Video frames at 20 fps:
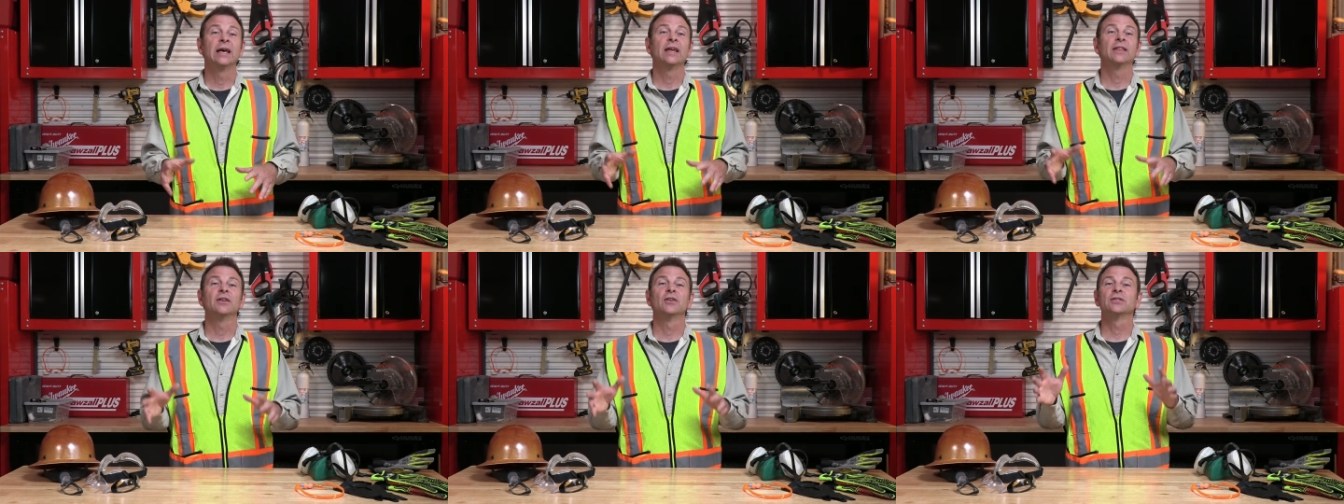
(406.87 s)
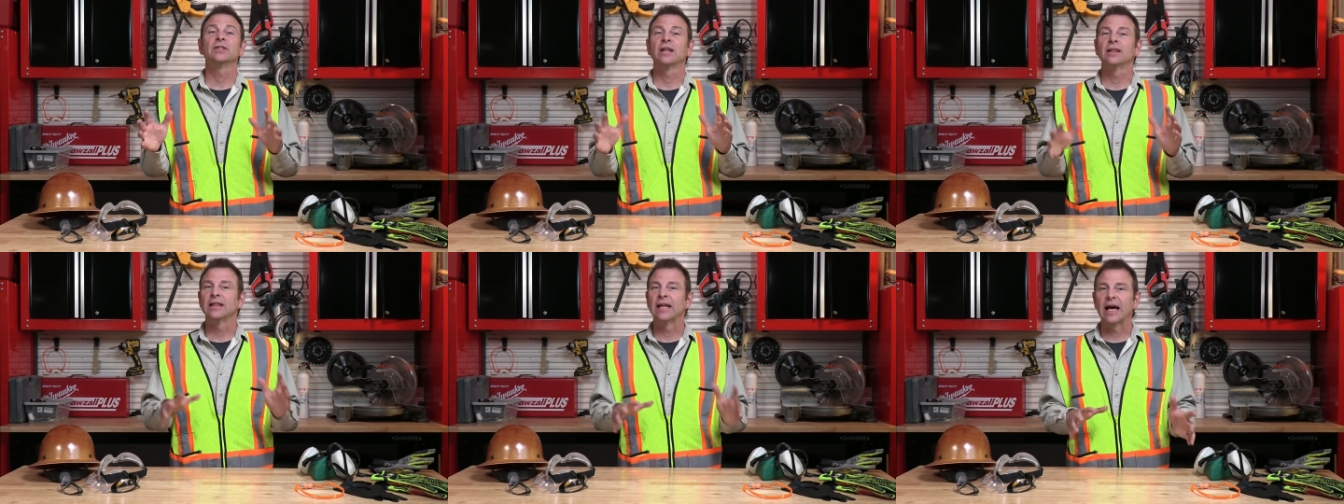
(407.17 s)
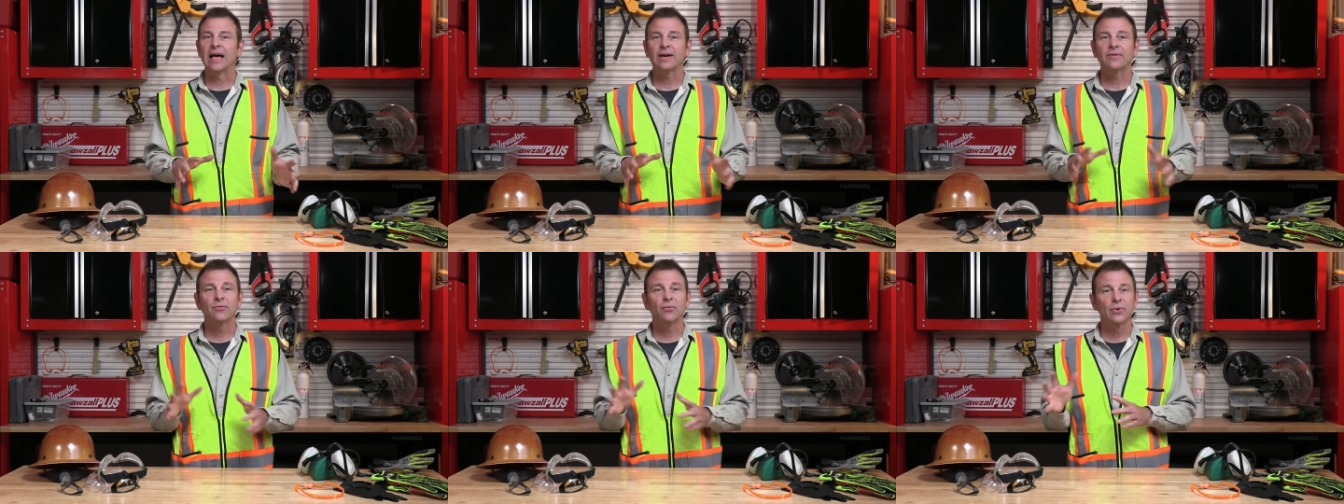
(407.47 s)
and there's a
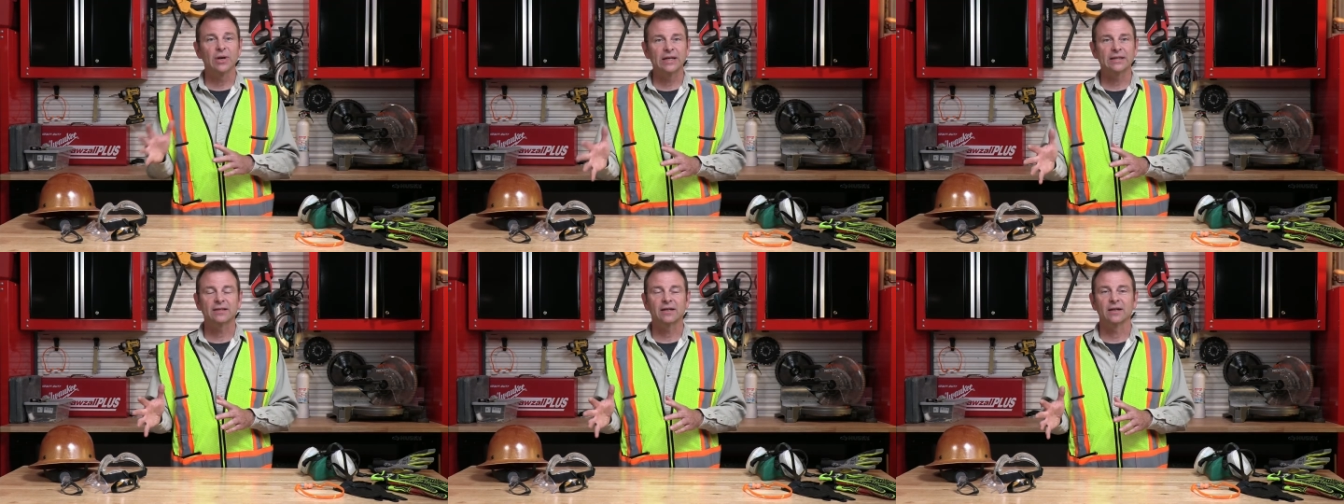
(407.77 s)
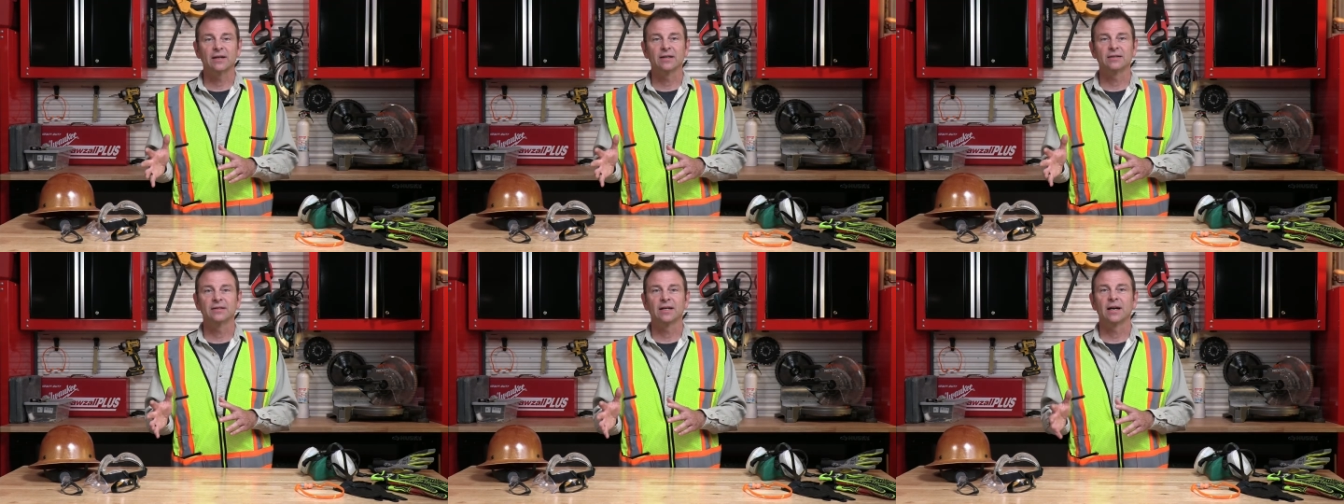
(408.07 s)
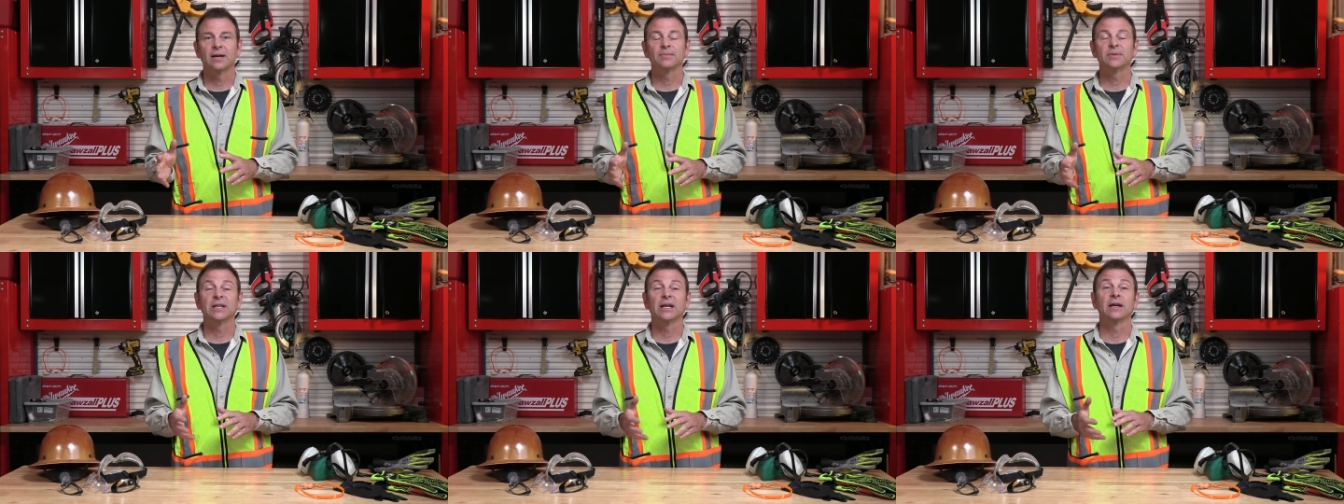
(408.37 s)
lot of risk on a
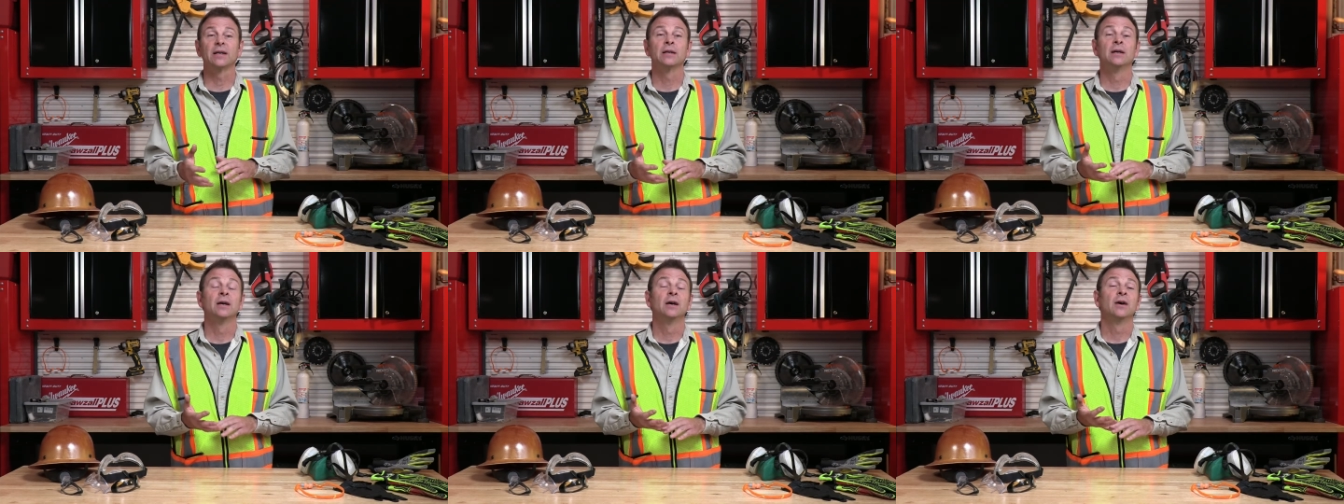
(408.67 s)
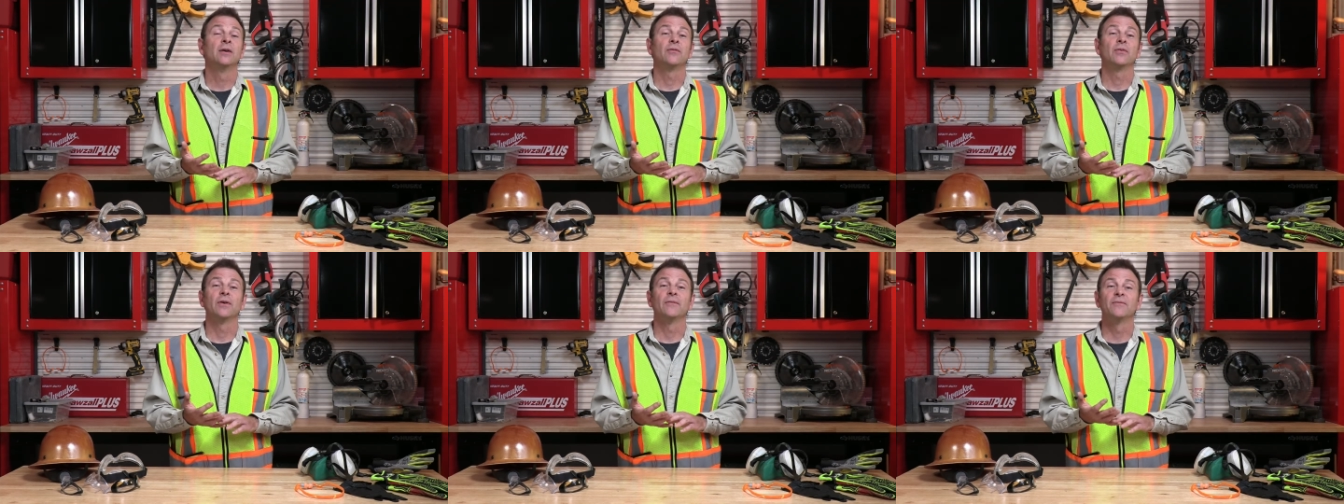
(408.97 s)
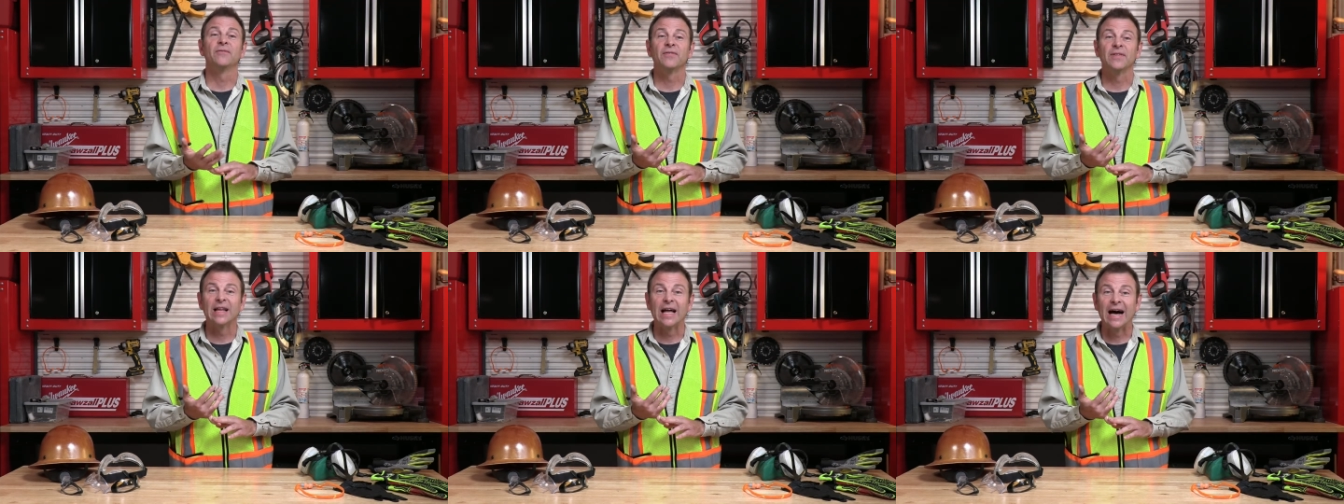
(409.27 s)
job site
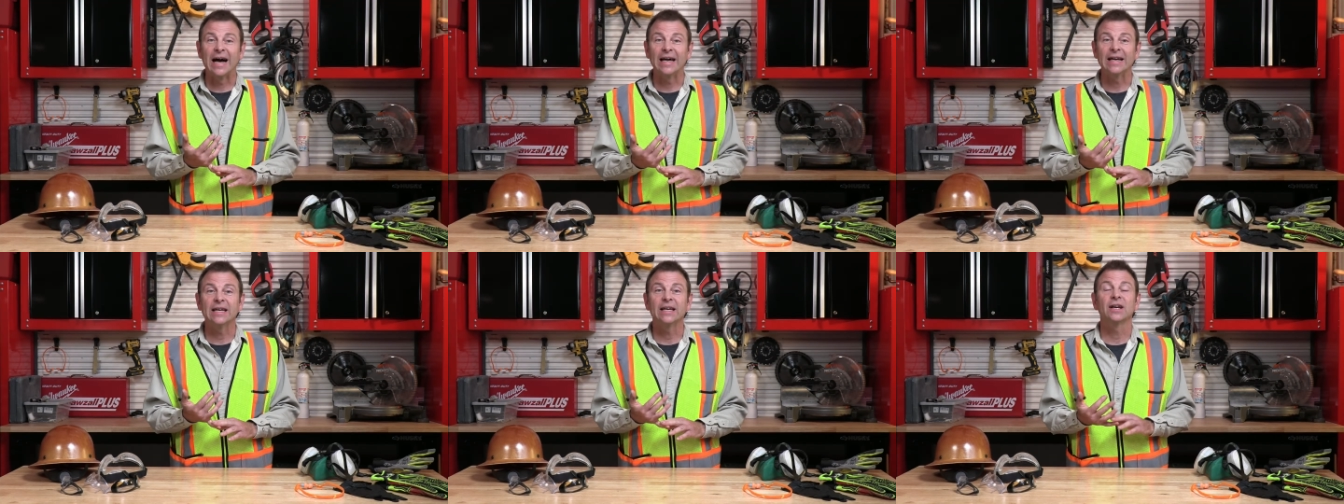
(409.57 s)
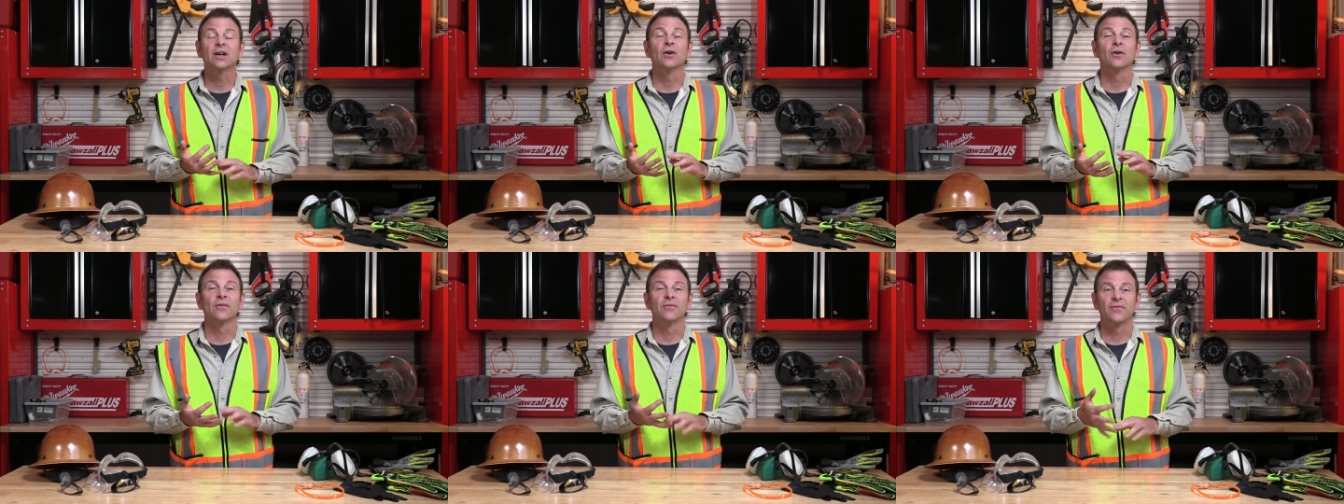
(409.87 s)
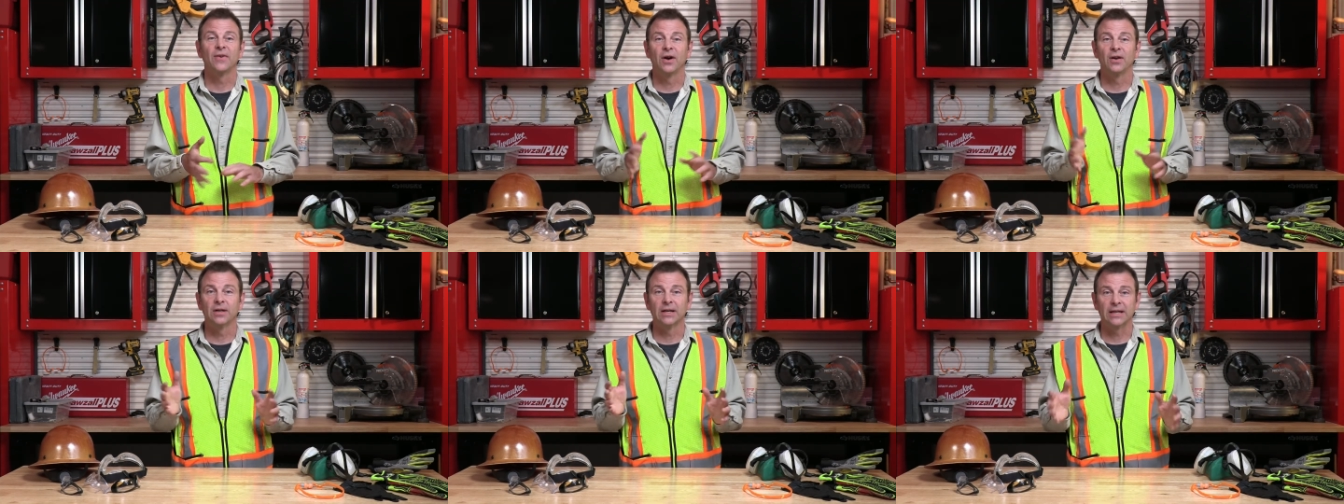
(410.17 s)
from flying or
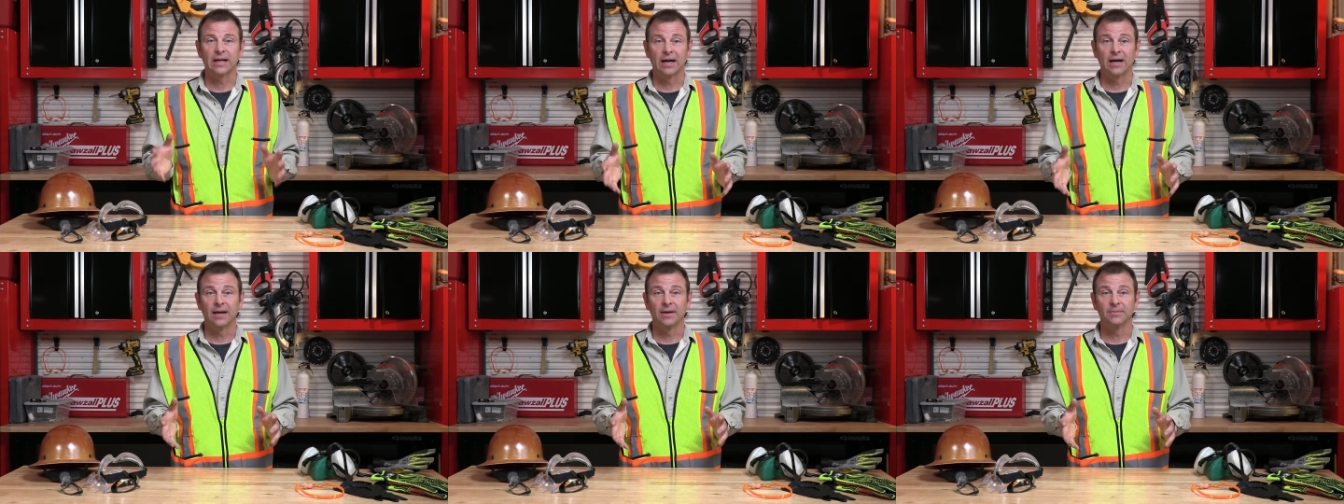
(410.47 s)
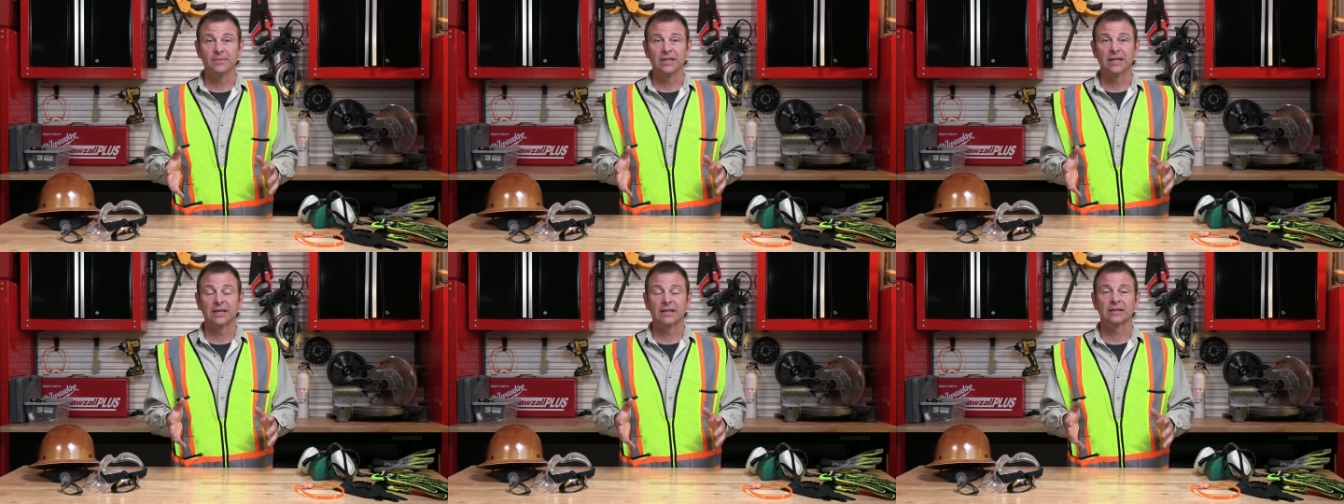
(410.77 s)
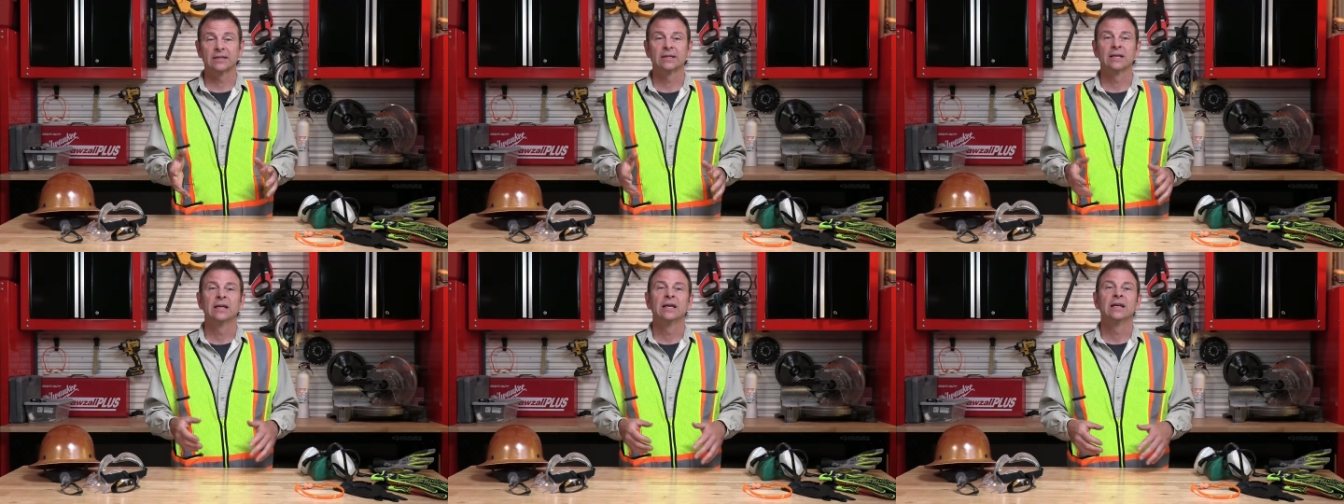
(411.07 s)
falling objects.